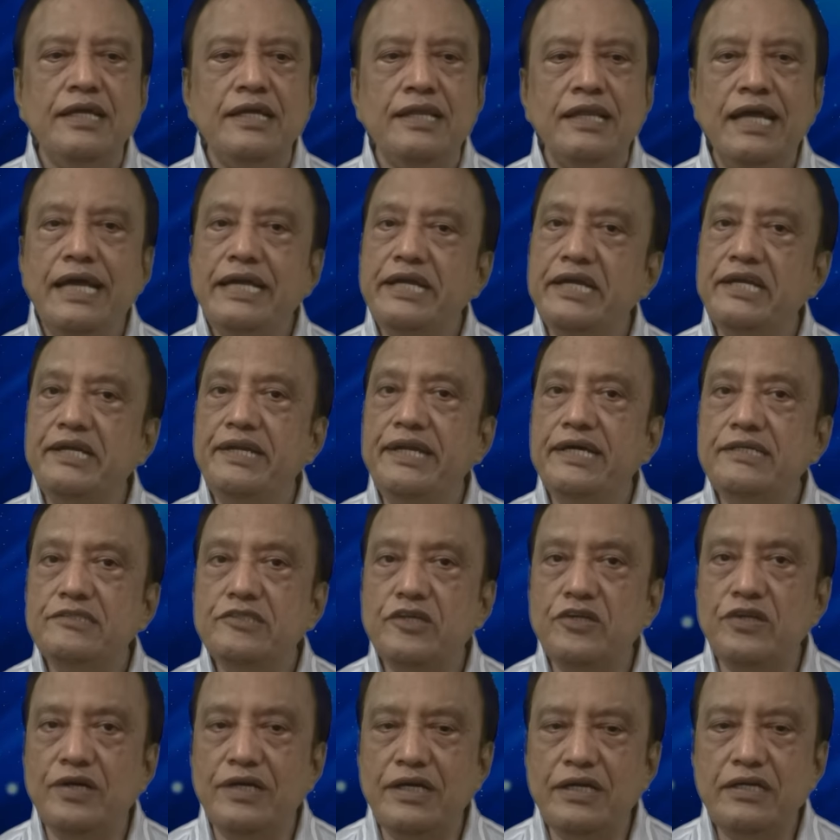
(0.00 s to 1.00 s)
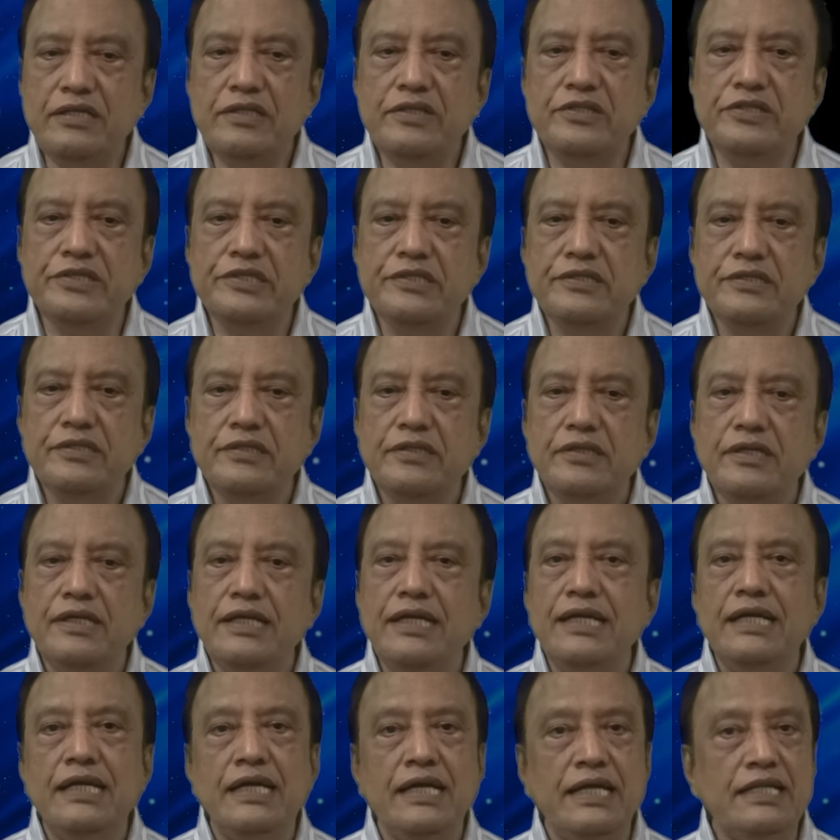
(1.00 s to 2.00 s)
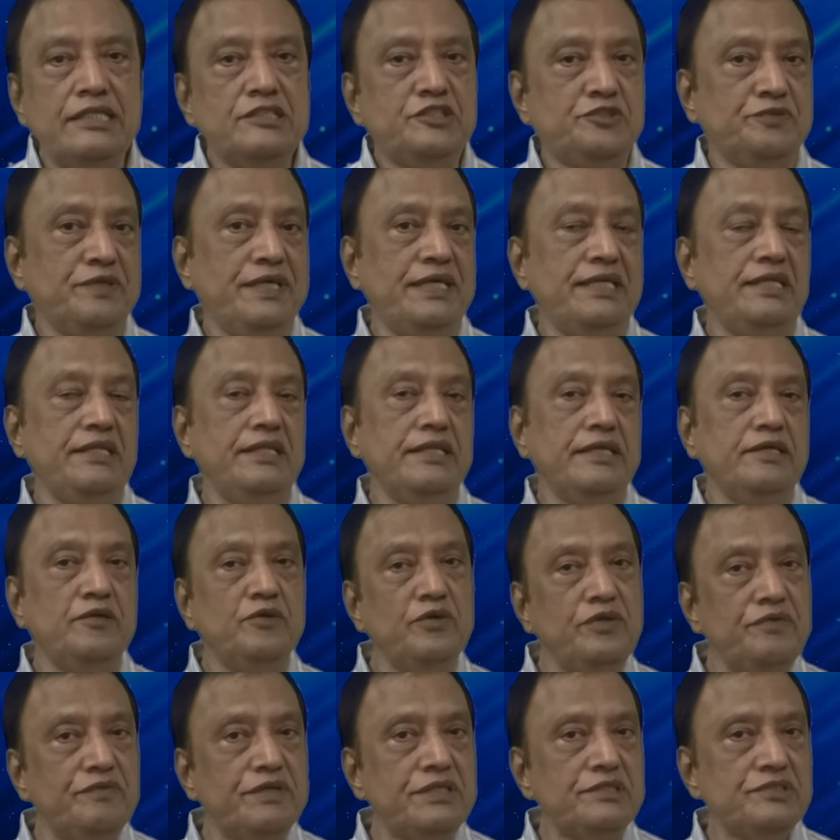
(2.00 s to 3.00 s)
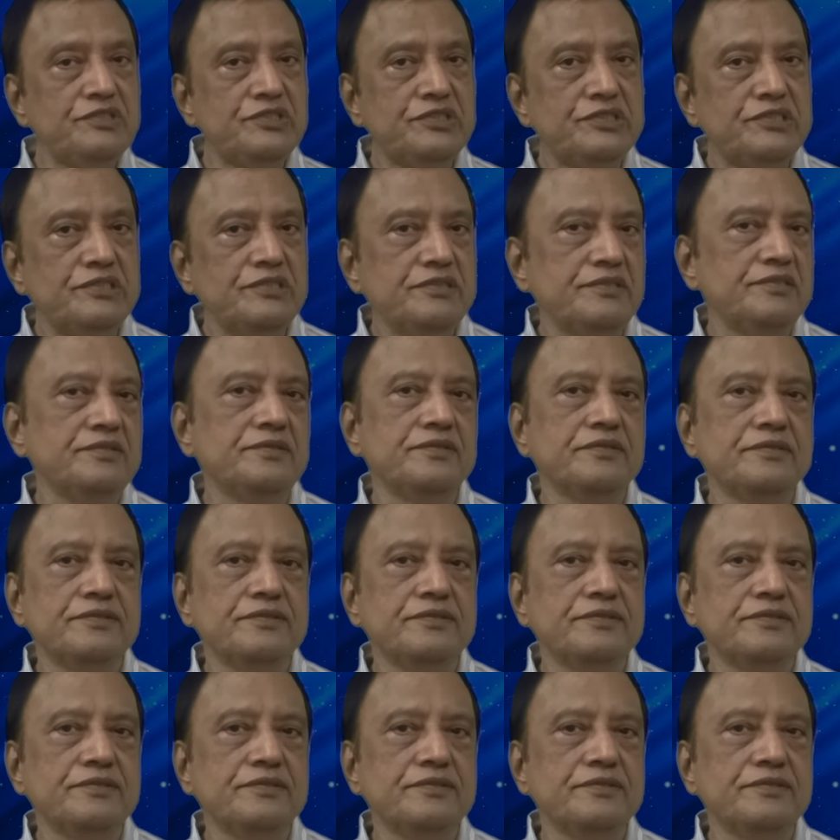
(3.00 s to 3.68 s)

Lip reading: like it does on Earth, elsewhere in the universe?